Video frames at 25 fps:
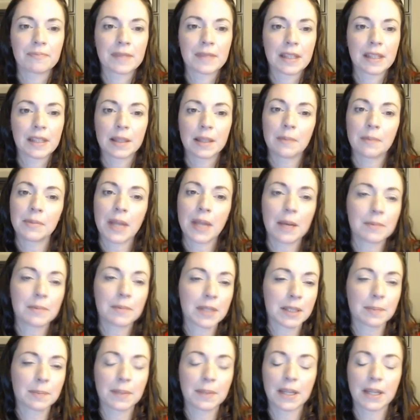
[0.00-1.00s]
sometimes
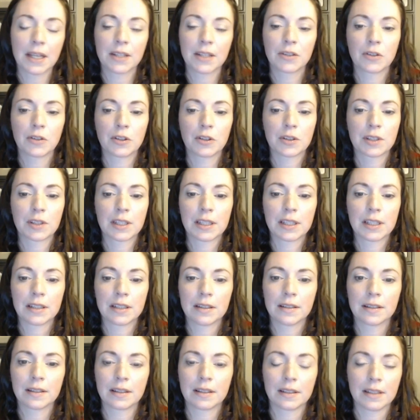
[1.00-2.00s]
it's because your
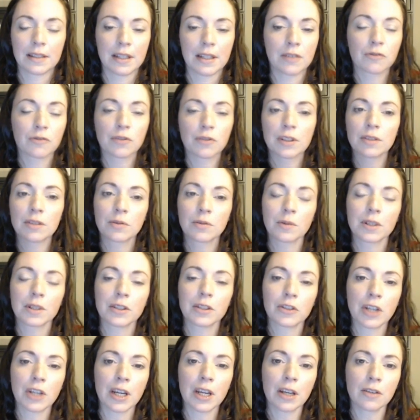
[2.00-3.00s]
skills and interests sort
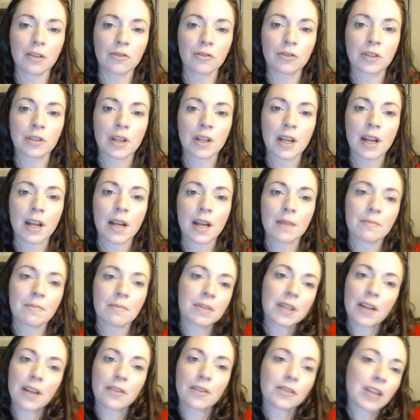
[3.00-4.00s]
of change,
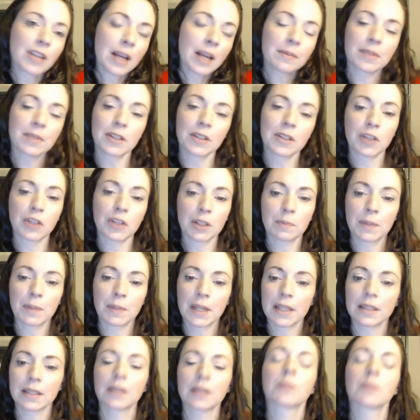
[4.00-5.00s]
but other times it's just
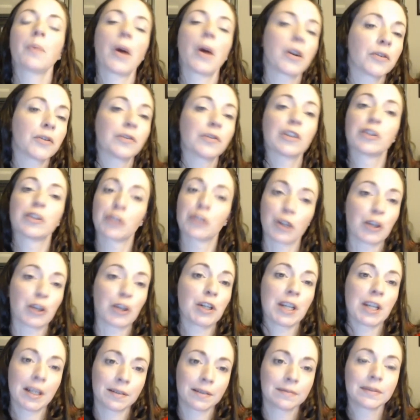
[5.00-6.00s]
because it's part of your
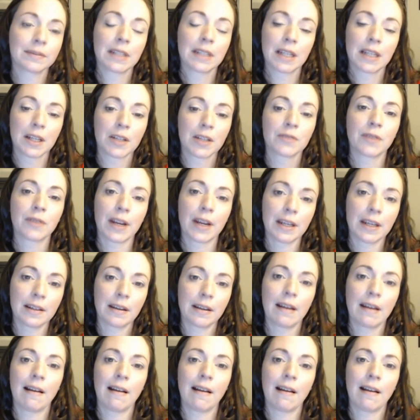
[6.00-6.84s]
journey, right?